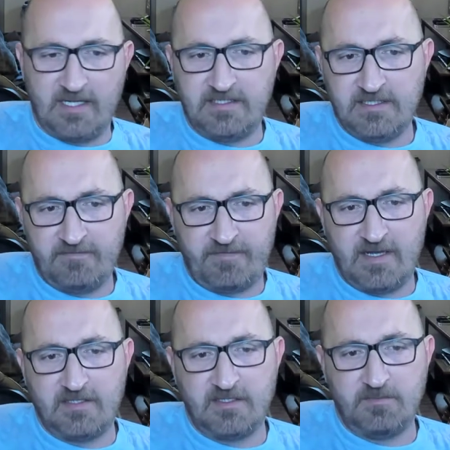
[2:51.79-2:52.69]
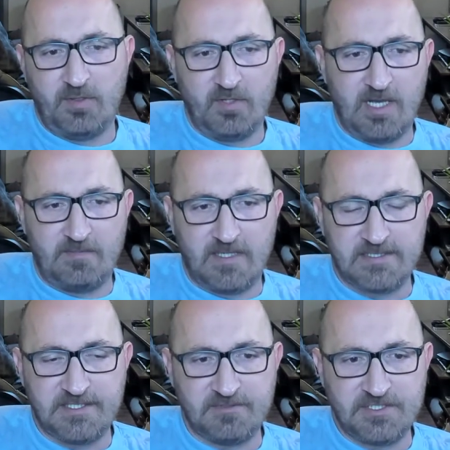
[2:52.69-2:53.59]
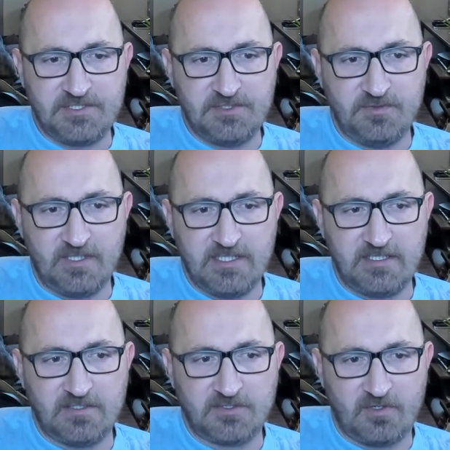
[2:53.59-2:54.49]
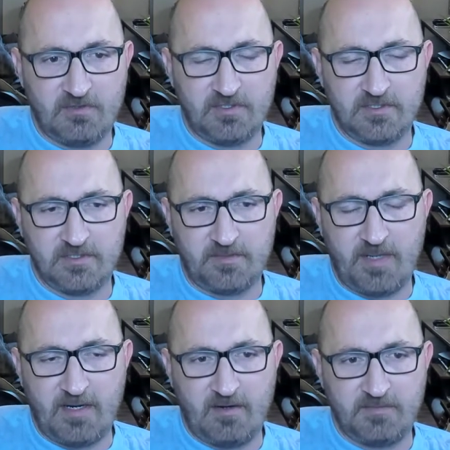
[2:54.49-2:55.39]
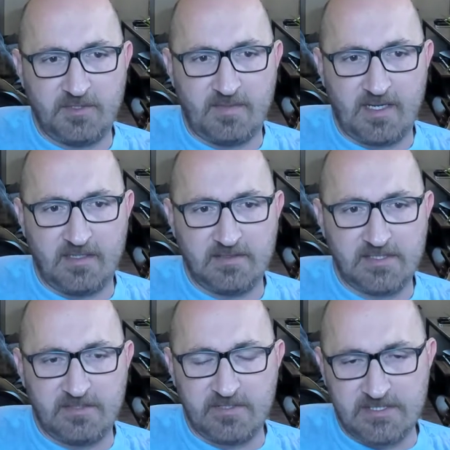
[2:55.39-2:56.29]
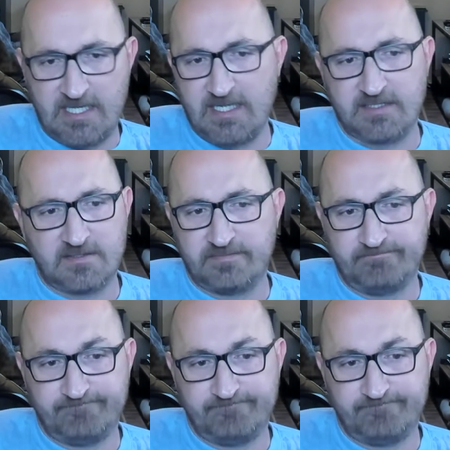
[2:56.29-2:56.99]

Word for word: I did finally pull out my Series 2 Elite controller to pair up to my Series X.